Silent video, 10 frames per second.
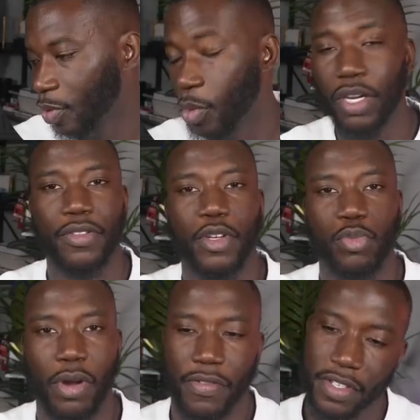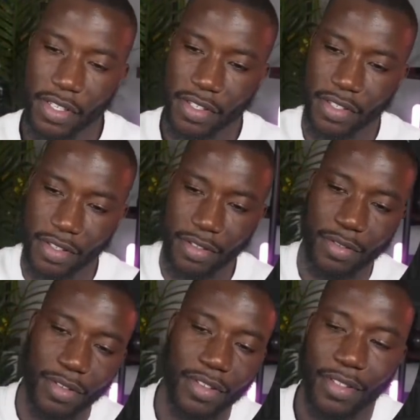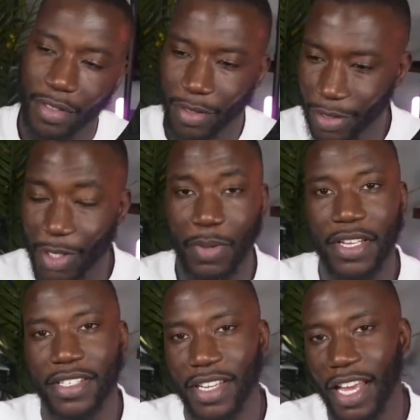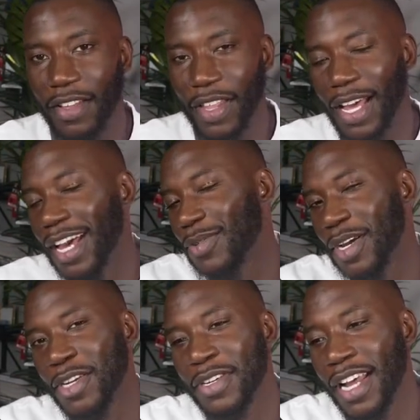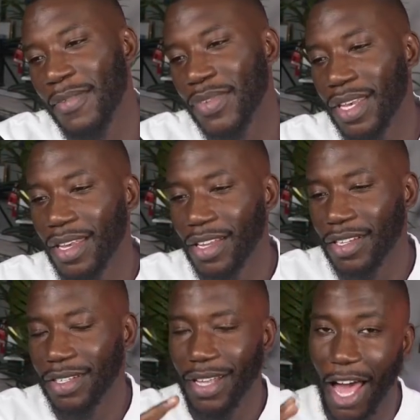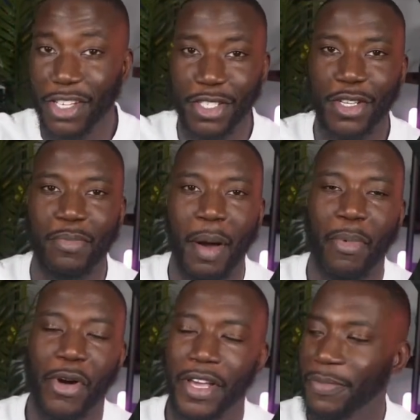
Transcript: one of those brothers is this person here. Now, how do I know that? I just know my boy.